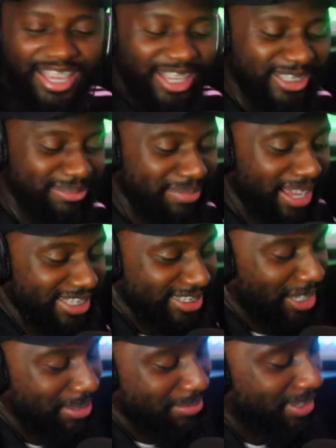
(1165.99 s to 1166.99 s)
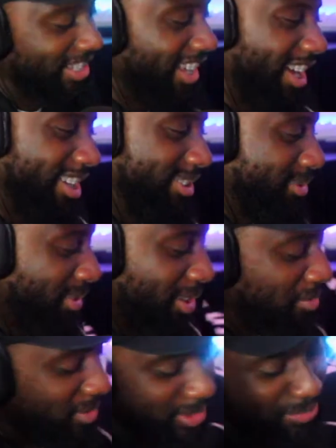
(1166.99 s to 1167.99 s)
It's mad, you get me? But yeah, it's just one of
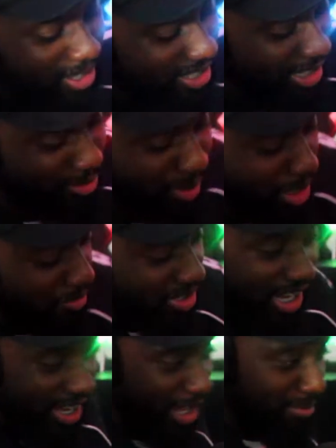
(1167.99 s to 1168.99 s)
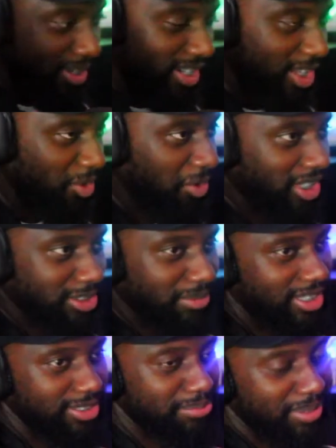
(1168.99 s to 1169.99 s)
them ones. But that's why I don't even like going by the name Quicks,
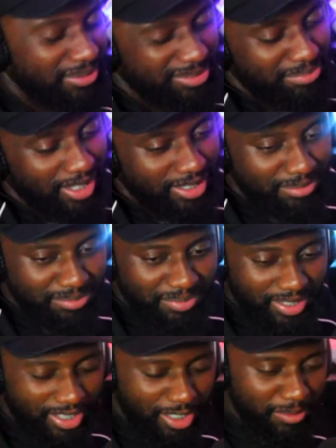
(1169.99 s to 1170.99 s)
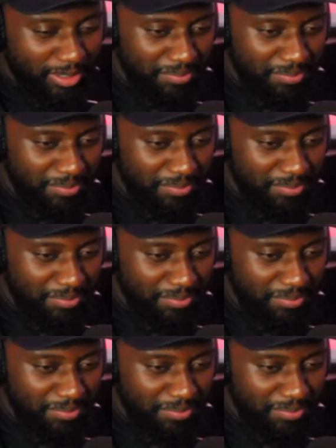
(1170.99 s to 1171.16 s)
man. It's mad. But yeah, man.